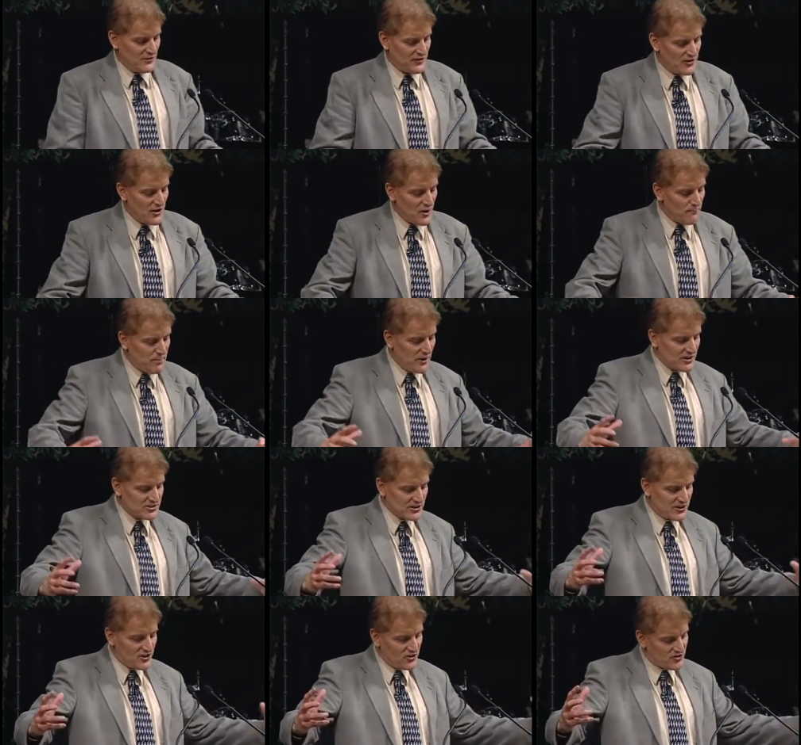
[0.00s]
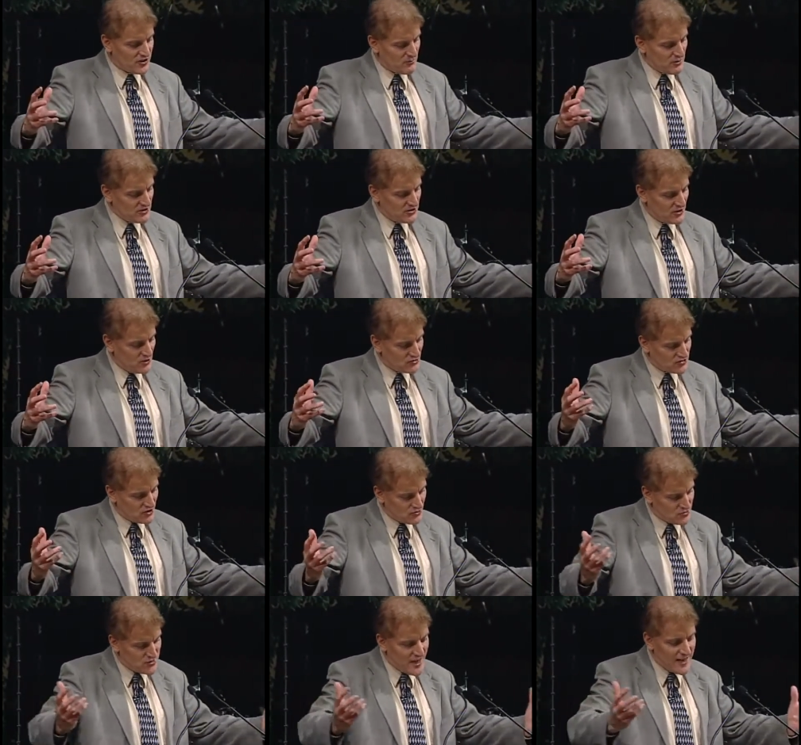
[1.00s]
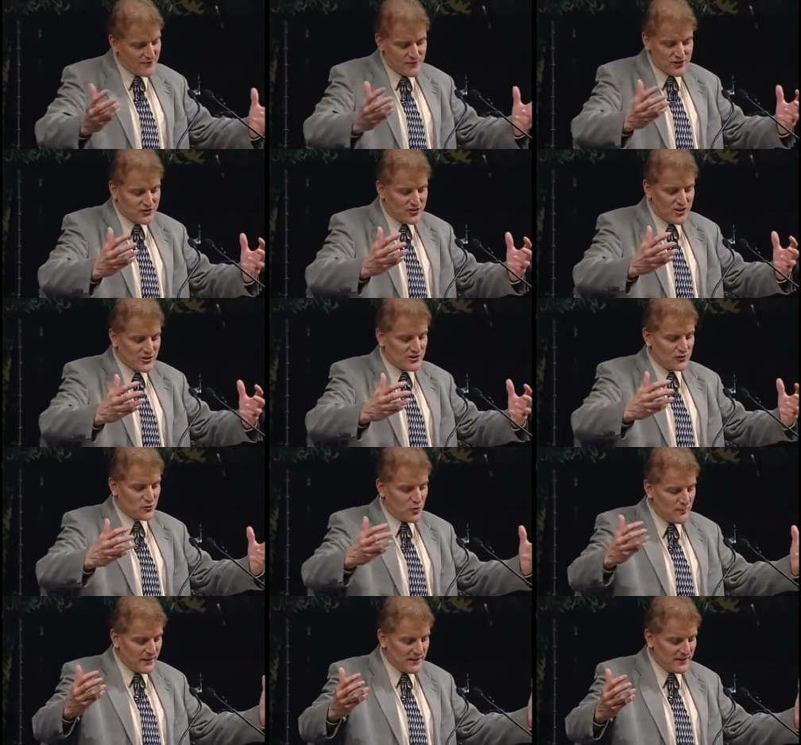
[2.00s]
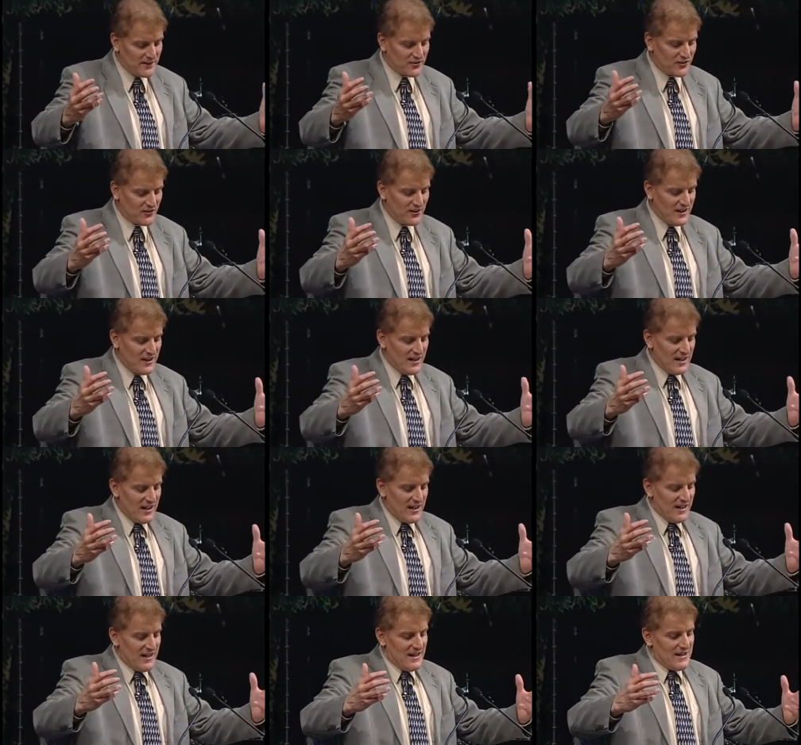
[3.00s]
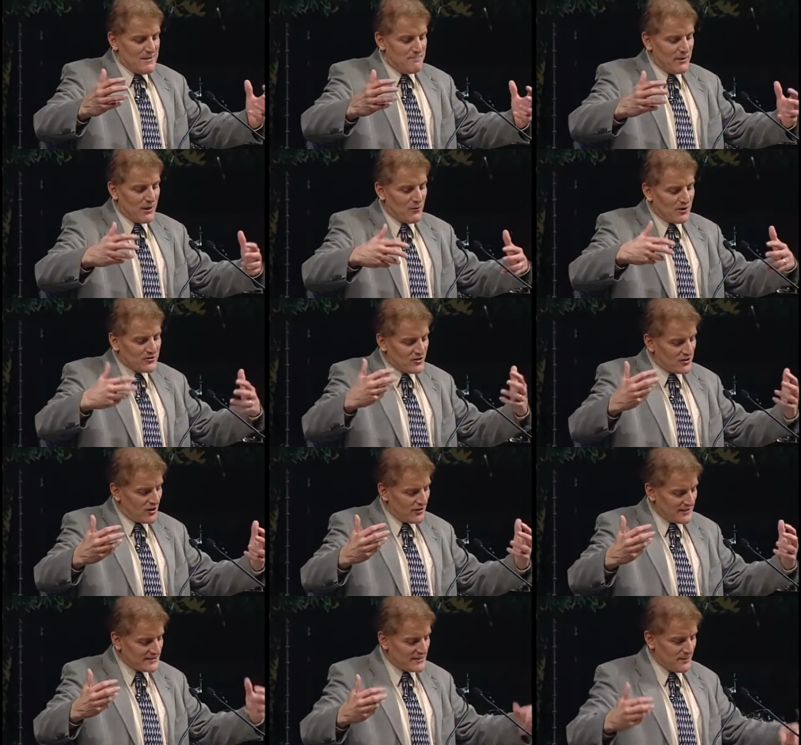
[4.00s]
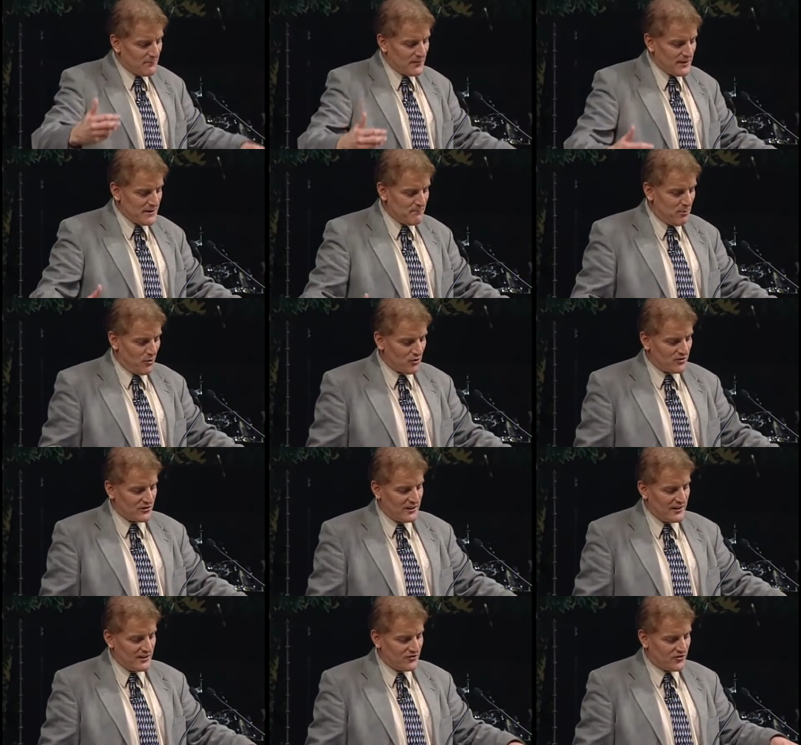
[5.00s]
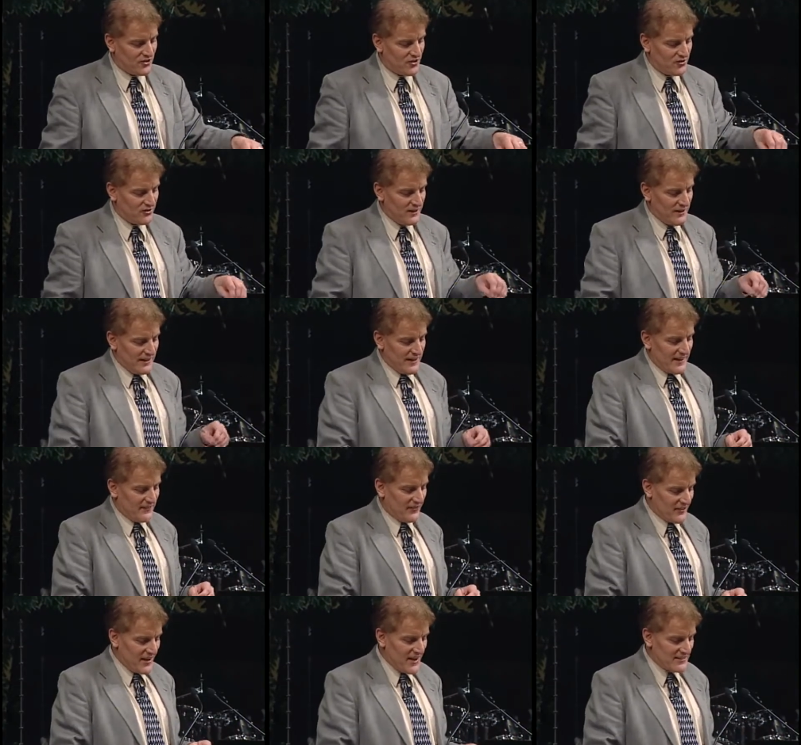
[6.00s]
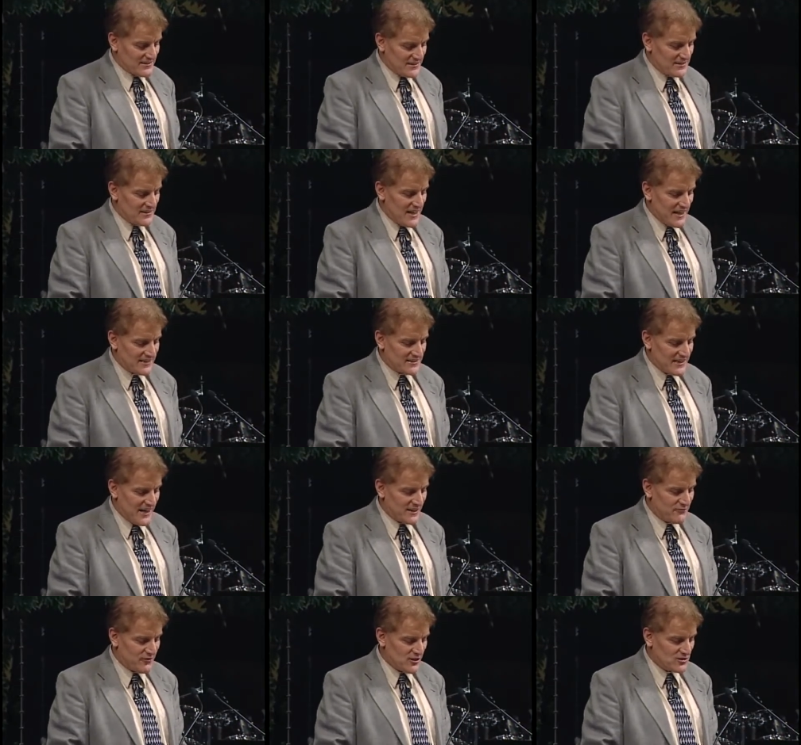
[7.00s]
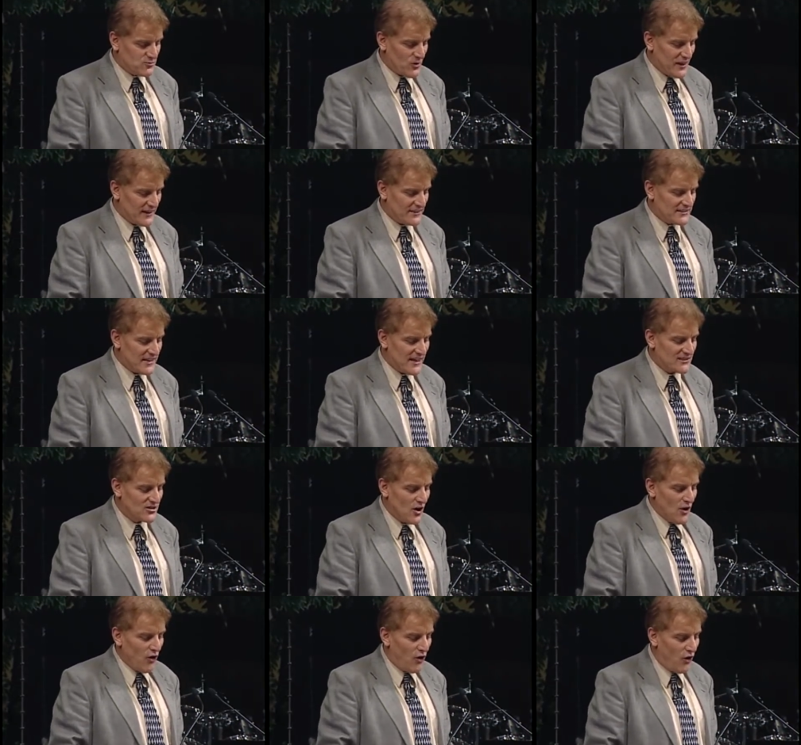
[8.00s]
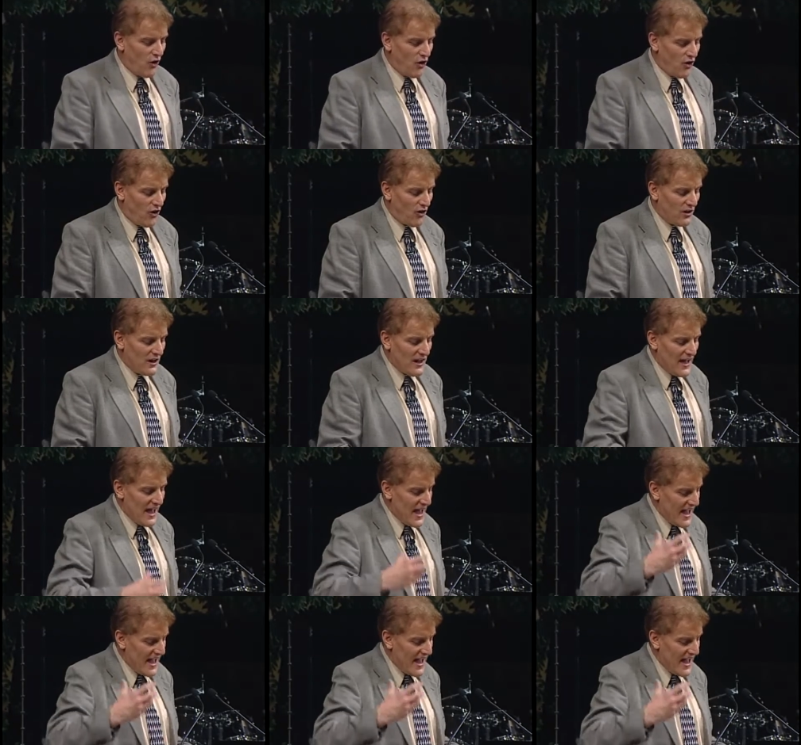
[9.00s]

And so persecution was used to drive the church into obedience but I want you to notice something important here too. It says, this in Acts 8, verse 1, it says, All